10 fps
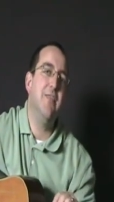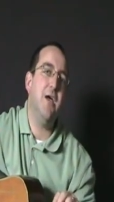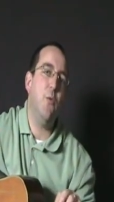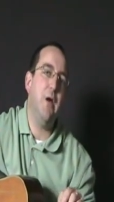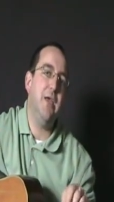
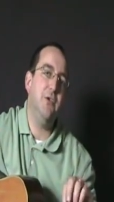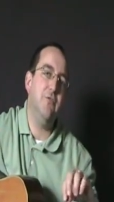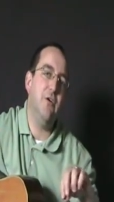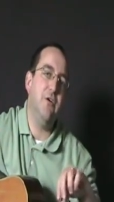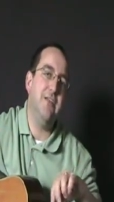That way
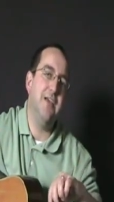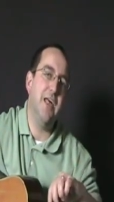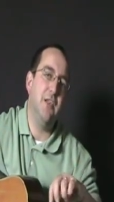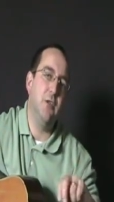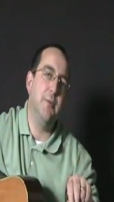you've already
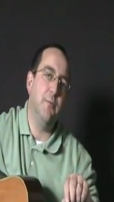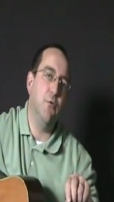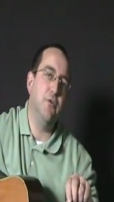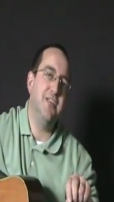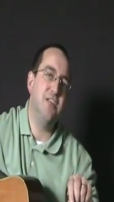got a little bit
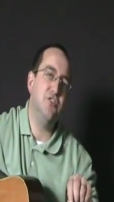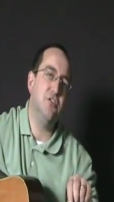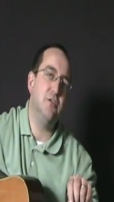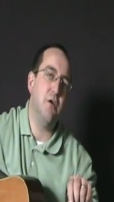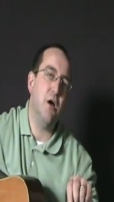more
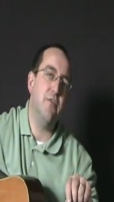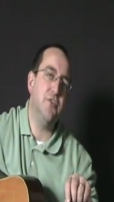tension on the